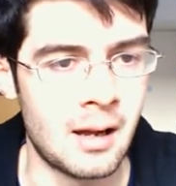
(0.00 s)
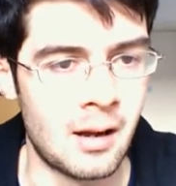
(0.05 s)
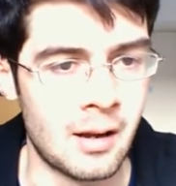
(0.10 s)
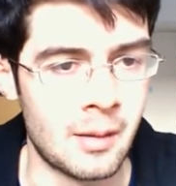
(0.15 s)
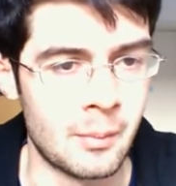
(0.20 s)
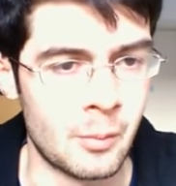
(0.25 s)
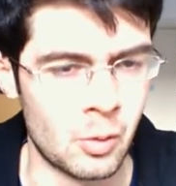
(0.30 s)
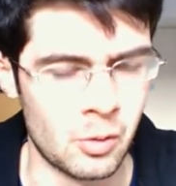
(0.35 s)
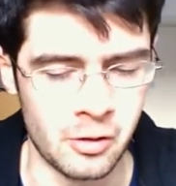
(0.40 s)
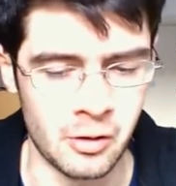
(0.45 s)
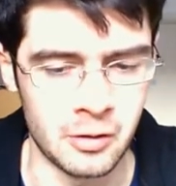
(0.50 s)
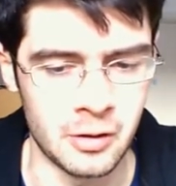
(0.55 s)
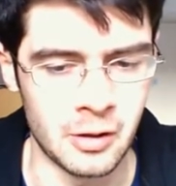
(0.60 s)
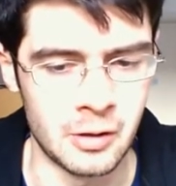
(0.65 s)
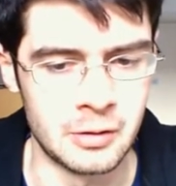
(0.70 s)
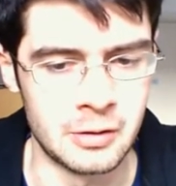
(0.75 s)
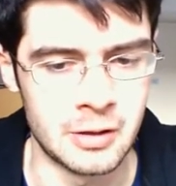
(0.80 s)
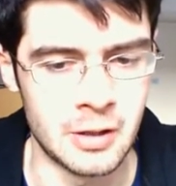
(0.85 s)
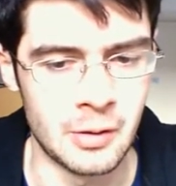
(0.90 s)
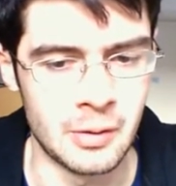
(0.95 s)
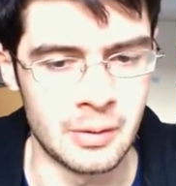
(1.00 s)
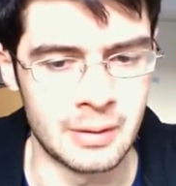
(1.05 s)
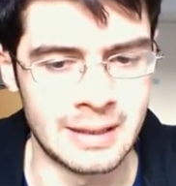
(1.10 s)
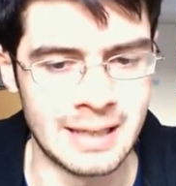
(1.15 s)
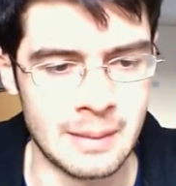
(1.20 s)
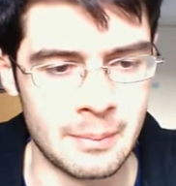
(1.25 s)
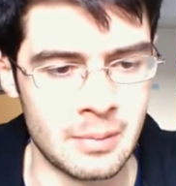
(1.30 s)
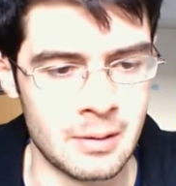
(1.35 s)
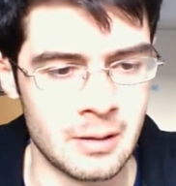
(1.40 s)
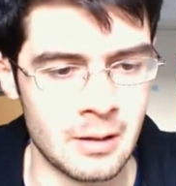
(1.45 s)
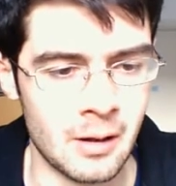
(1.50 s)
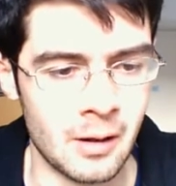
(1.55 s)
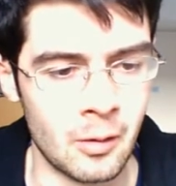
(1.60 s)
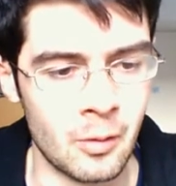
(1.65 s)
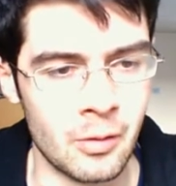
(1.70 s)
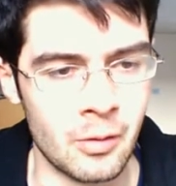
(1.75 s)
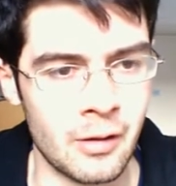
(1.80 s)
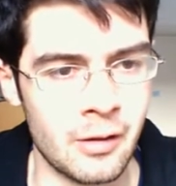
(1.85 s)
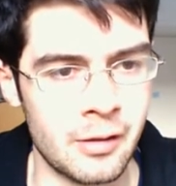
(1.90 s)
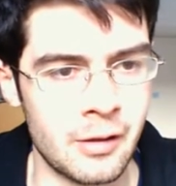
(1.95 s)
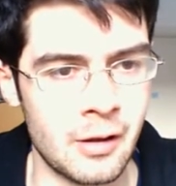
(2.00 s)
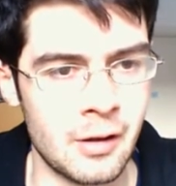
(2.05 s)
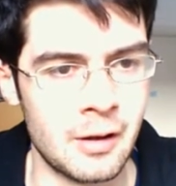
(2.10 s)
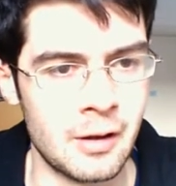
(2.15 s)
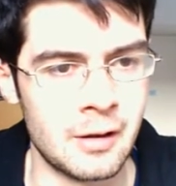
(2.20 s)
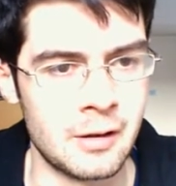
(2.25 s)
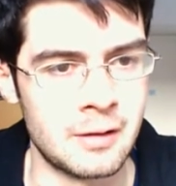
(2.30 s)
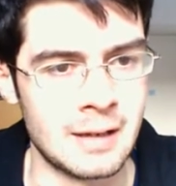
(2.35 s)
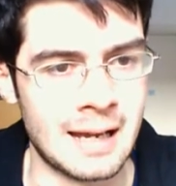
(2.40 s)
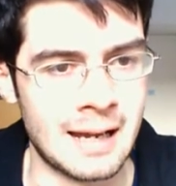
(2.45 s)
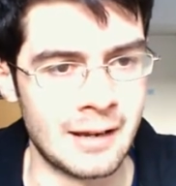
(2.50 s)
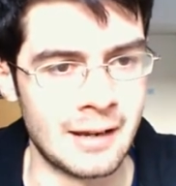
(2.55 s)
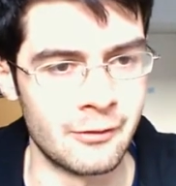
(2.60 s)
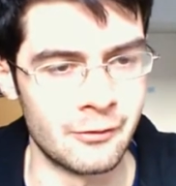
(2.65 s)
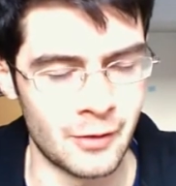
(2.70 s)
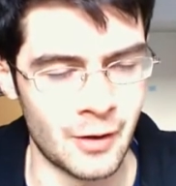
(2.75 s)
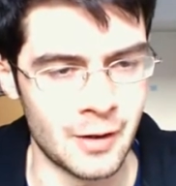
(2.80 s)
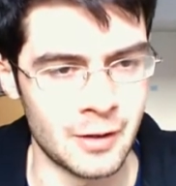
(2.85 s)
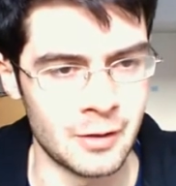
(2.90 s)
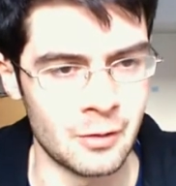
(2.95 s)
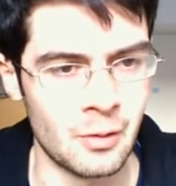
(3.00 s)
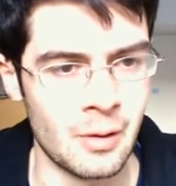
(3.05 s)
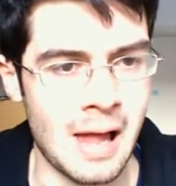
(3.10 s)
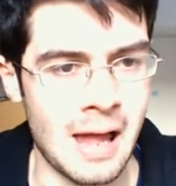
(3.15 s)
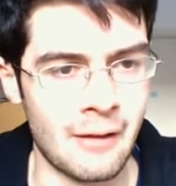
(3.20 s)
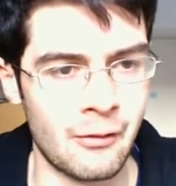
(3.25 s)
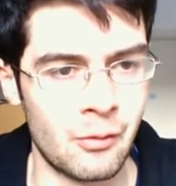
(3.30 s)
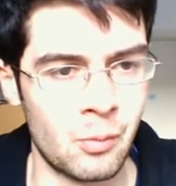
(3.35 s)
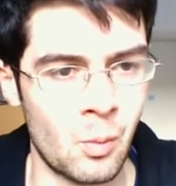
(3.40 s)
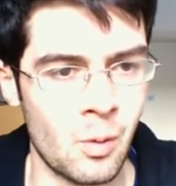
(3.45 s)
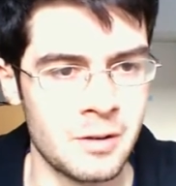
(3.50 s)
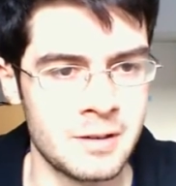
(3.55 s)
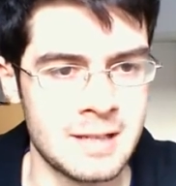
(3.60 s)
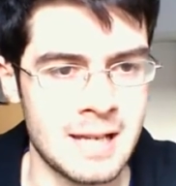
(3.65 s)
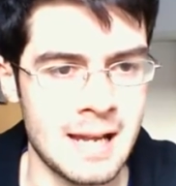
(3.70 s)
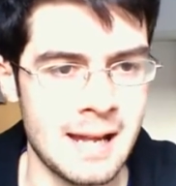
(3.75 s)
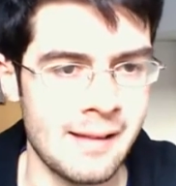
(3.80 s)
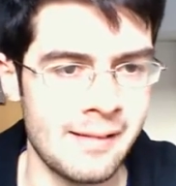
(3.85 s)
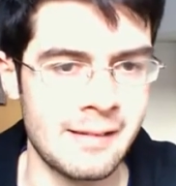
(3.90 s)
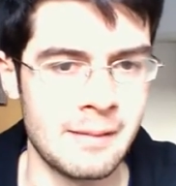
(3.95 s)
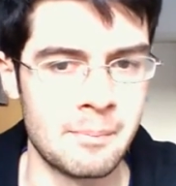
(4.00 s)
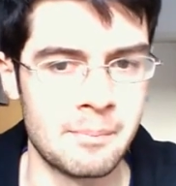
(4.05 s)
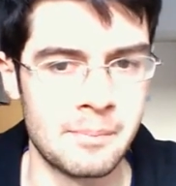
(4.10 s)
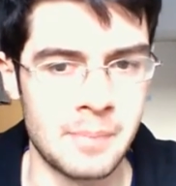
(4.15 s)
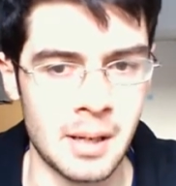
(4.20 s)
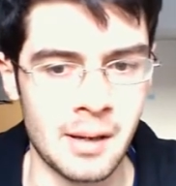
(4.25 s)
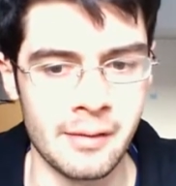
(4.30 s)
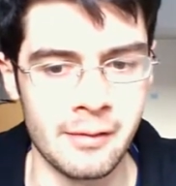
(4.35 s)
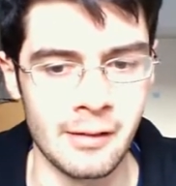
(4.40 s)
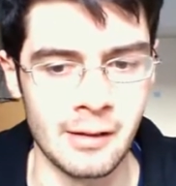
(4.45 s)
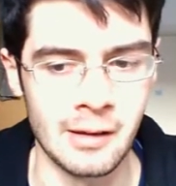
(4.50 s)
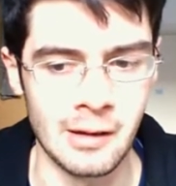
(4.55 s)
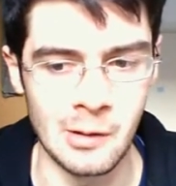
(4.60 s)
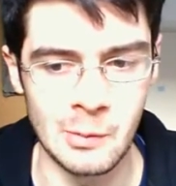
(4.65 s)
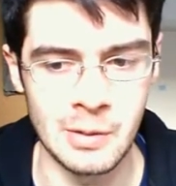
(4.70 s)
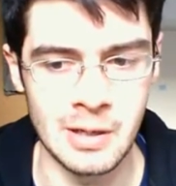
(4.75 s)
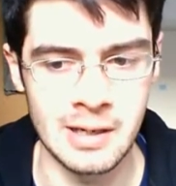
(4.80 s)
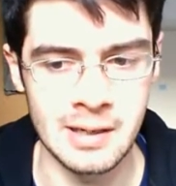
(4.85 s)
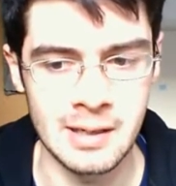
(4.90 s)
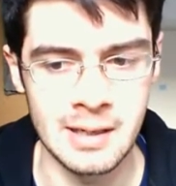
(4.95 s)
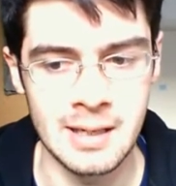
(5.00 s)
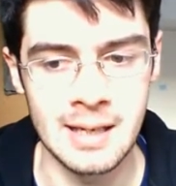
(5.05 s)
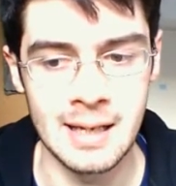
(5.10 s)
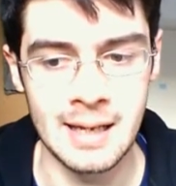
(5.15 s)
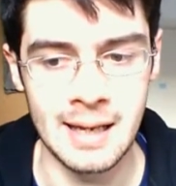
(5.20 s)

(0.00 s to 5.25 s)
I'm also going to go and keep an eye on the third and final F1 test in Barcelona,